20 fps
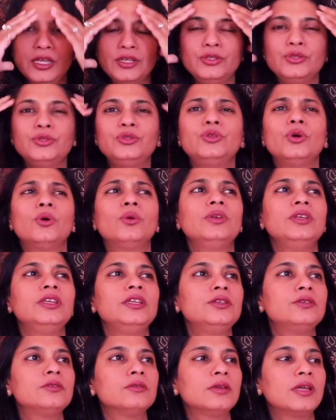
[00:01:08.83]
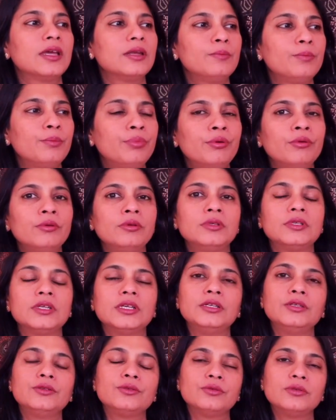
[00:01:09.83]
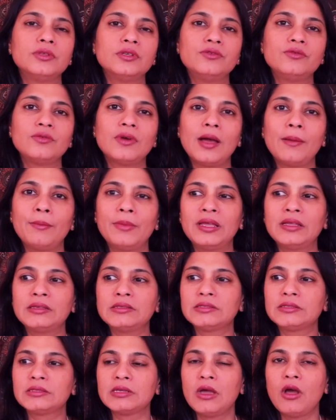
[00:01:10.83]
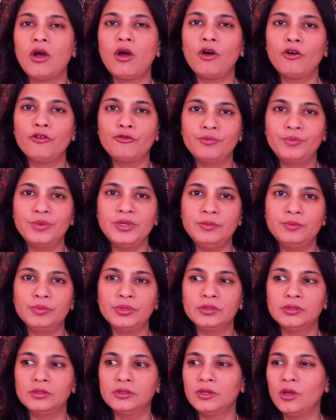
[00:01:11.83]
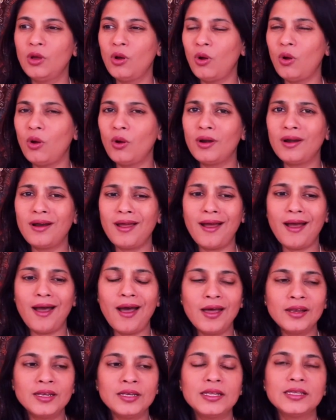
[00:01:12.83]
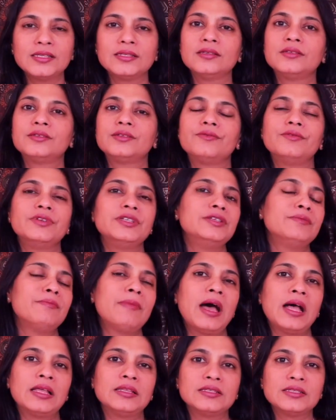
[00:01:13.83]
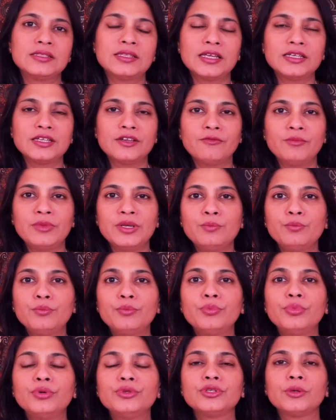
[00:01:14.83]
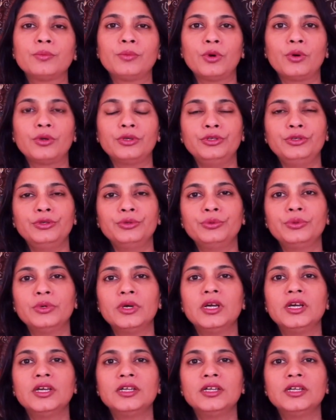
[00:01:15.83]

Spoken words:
You don't need to get pulled into the dramas of people or unnecessary demands that have been put upon you,